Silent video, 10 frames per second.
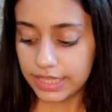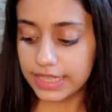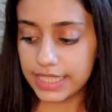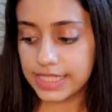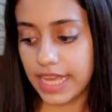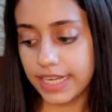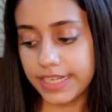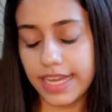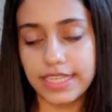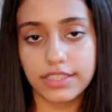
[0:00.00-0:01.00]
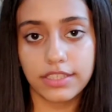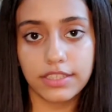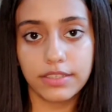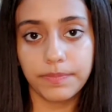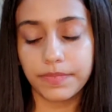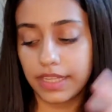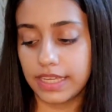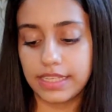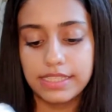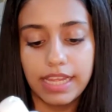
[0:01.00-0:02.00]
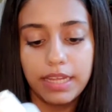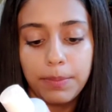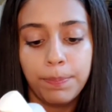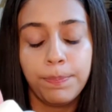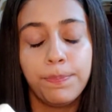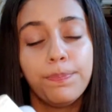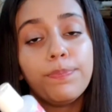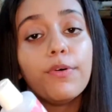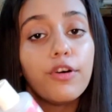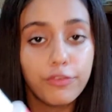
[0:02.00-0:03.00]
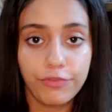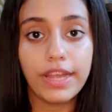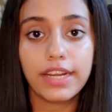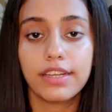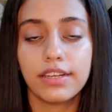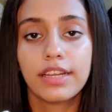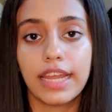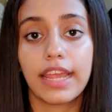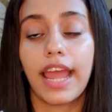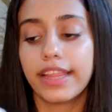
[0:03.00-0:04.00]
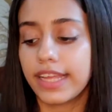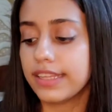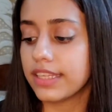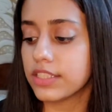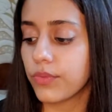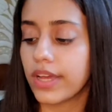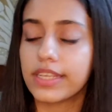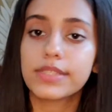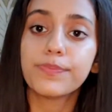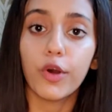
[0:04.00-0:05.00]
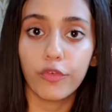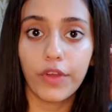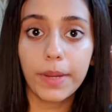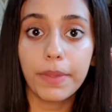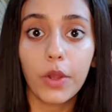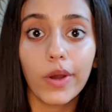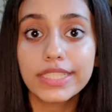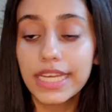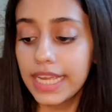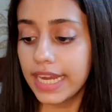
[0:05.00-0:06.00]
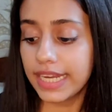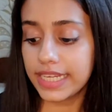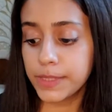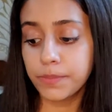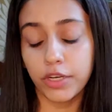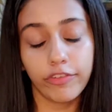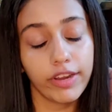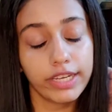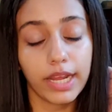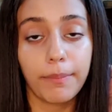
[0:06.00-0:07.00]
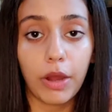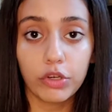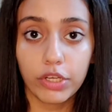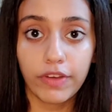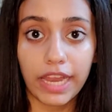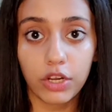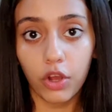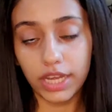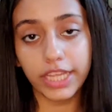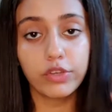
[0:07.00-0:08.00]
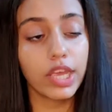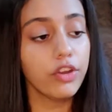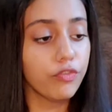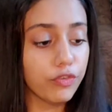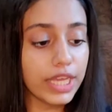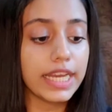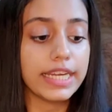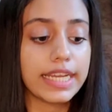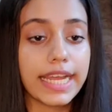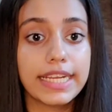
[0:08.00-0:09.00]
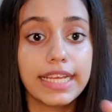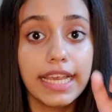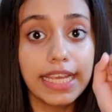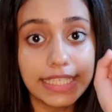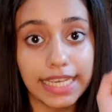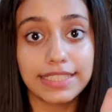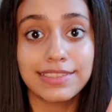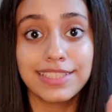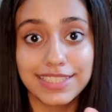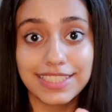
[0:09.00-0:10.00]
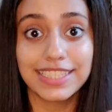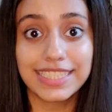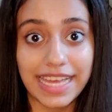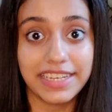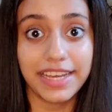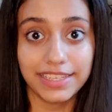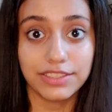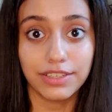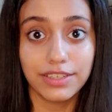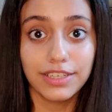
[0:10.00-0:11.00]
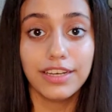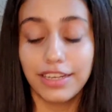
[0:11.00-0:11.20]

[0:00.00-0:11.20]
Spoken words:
This sanitizer is like perfect. Like I think this one is perfect because it has perfect amount of alcohol. Like you can feel it, like yes, this is a sanitizer.